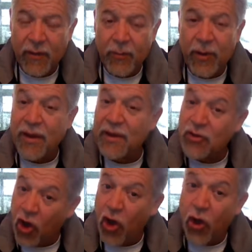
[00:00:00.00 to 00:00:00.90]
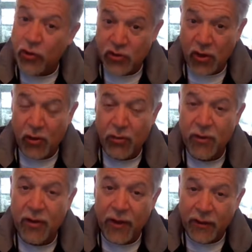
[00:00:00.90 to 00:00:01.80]
but he is also
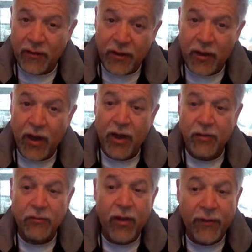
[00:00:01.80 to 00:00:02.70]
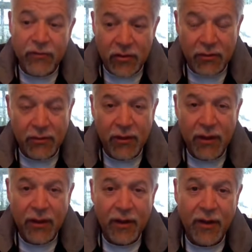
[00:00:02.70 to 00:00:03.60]
a living god who loves you
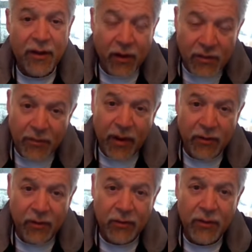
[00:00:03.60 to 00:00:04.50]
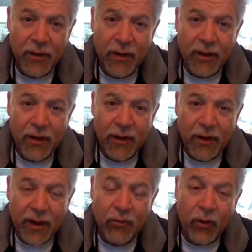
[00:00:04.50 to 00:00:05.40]
and cares about you
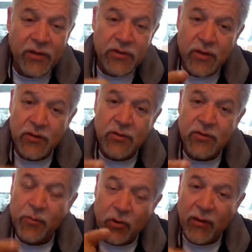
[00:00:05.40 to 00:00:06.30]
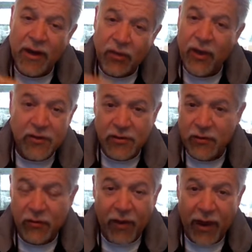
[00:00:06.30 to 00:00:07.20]
and wants to do some great things
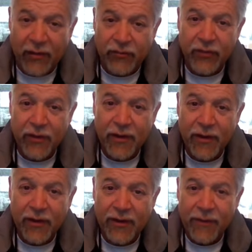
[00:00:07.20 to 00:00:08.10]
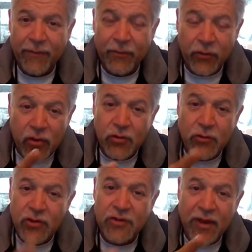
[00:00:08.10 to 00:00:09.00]
in your life you
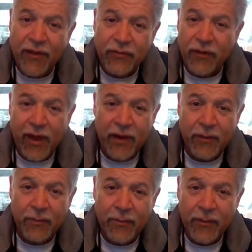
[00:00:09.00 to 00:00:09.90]
just have to let Him.